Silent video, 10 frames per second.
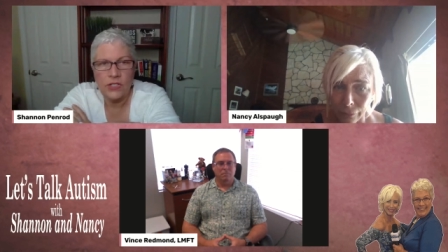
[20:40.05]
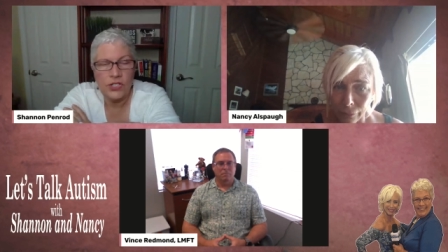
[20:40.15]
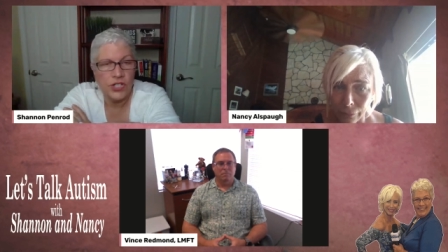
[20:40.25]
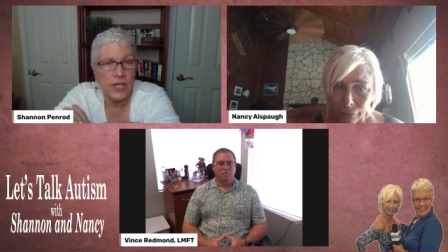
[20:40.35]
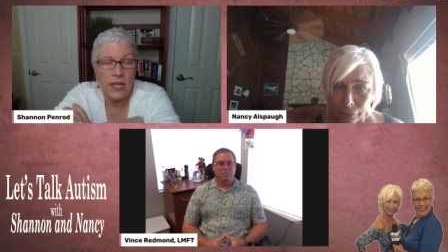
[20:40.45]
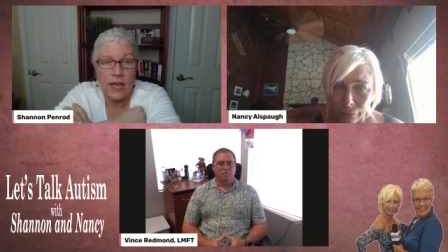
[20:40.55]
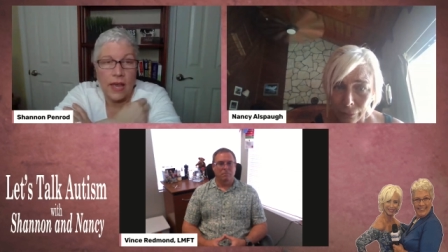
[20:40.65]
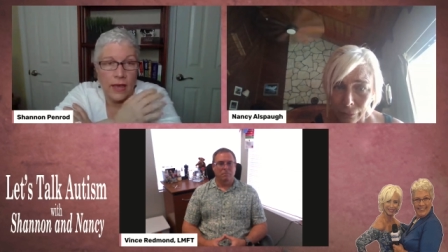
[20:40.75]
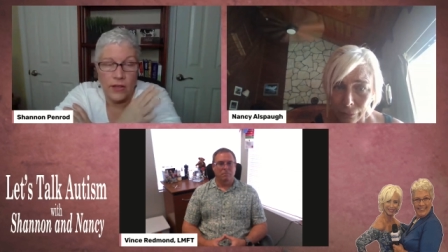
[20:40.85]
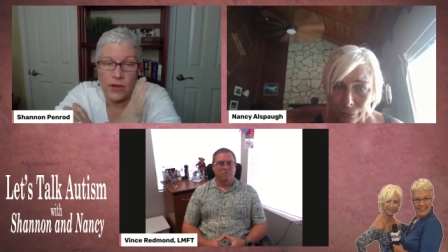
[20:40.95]
She,
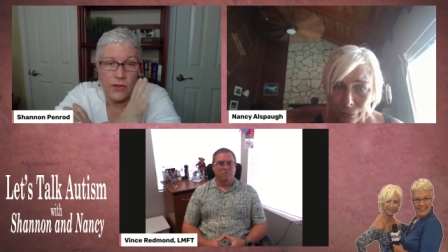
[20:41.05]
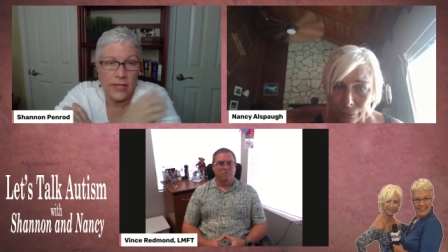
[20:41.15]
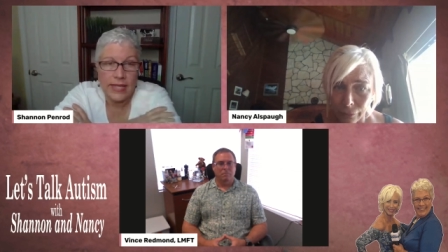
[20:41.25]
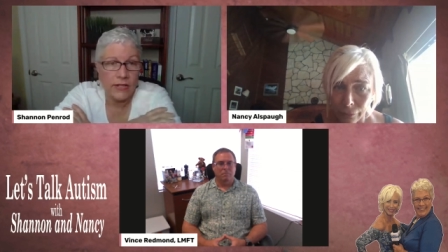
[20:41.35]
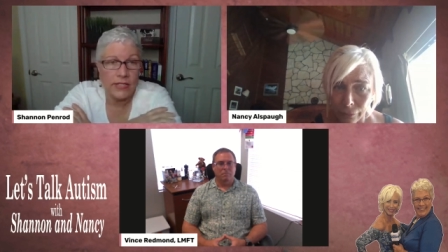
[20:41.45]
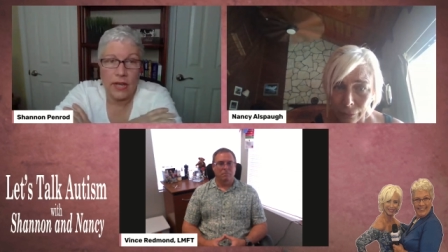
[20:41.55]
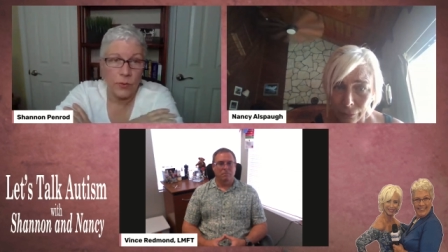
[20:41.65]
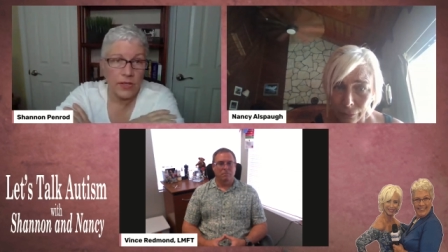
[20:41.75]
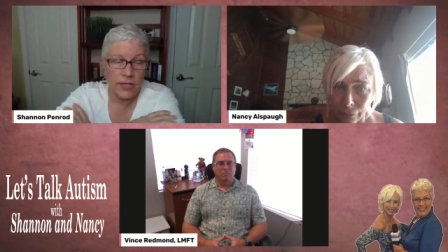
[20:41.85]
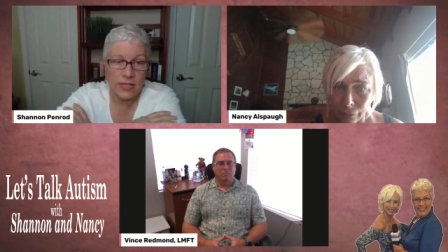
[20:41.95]
you know, it sounds like a
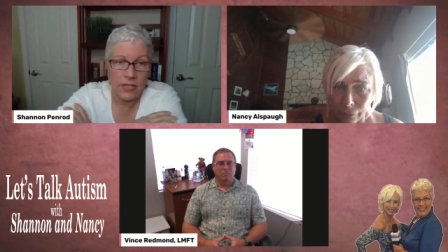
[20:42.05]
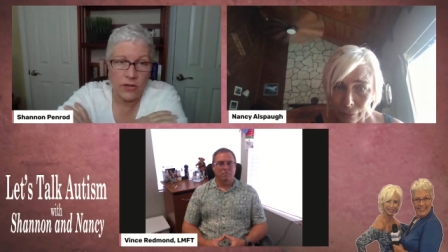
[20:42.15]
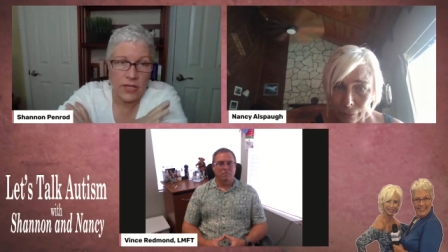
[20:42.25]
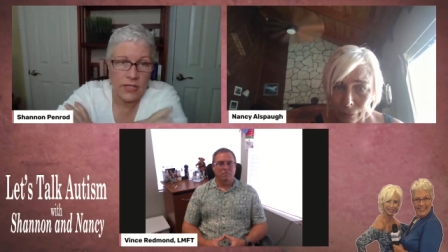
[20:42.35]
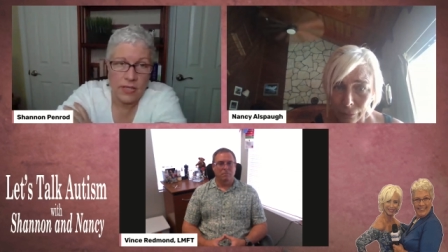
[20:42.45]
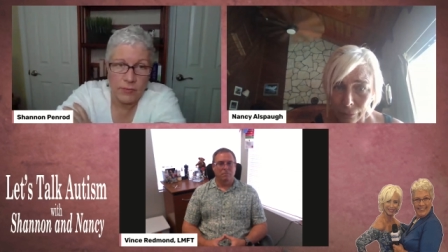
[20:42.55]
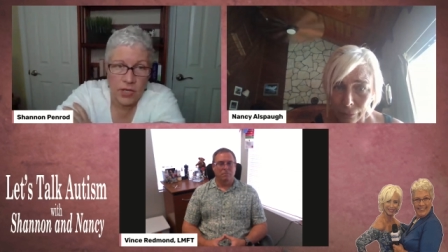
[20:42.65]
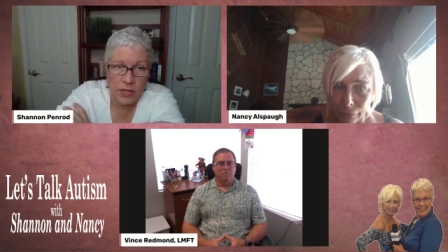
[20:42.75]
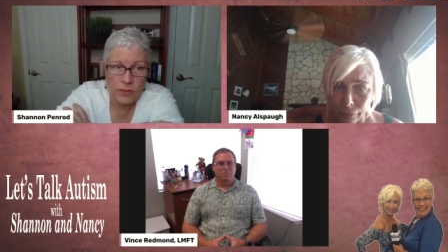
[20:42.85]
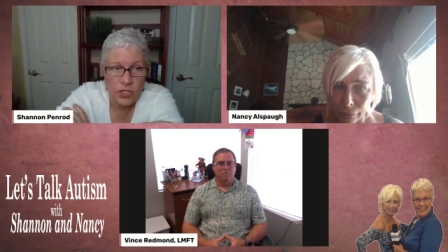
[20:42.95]
really serious
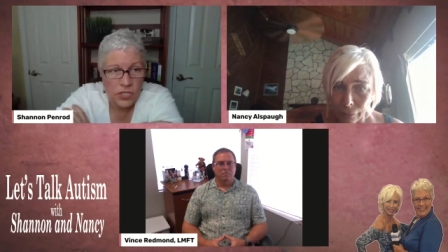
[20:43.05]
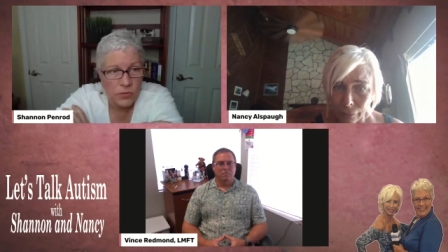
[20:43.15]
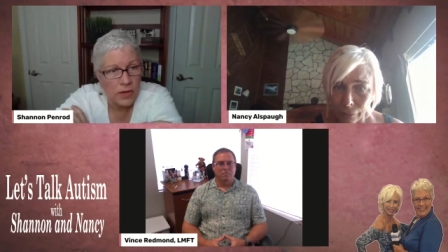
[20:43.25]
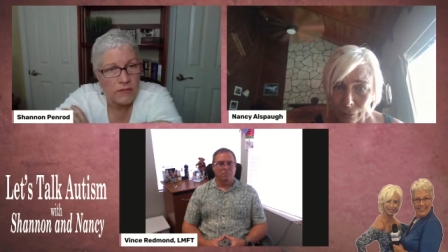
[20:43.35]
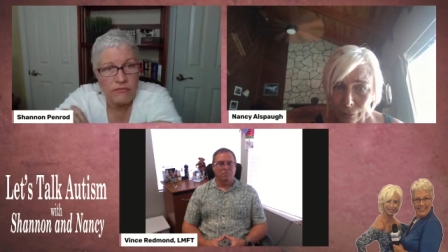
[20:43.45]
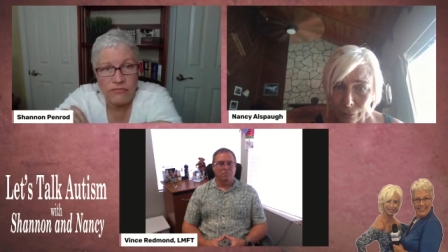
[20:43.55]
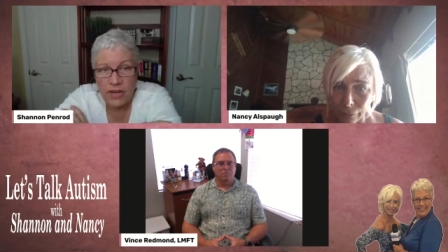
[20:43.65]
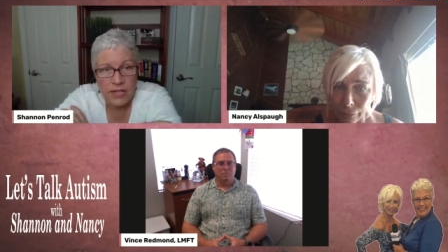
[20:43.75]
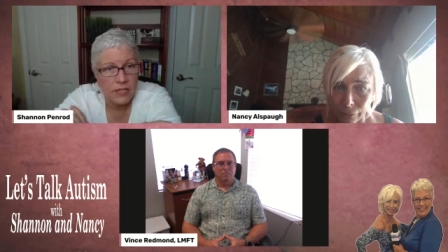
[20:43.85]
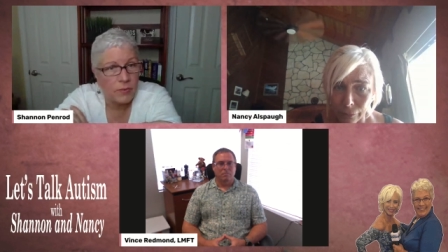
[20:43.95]
subject, but she's one of the
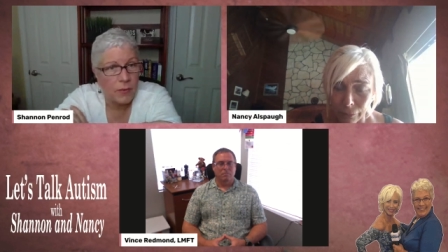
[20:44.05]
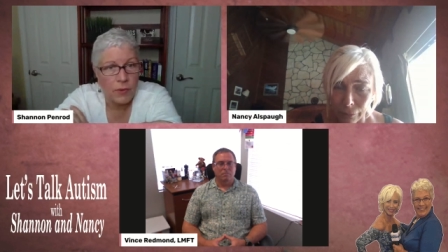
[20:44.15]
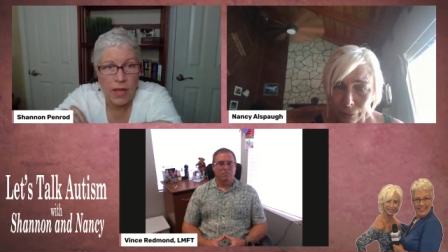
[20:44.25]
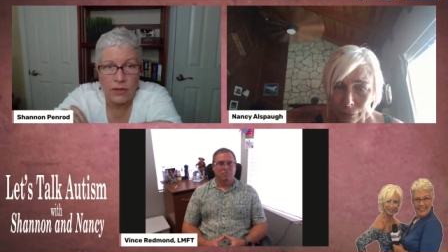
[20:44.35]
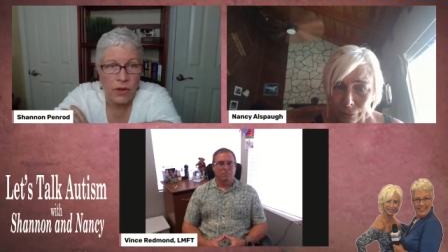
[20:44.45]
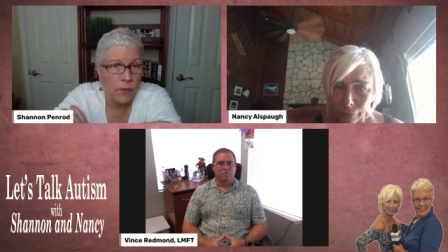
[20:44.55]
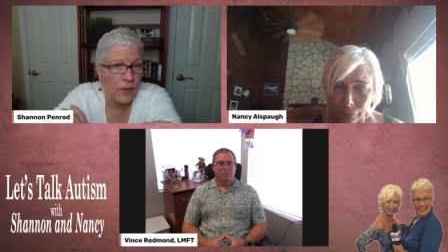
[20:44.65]
funniest people I know on the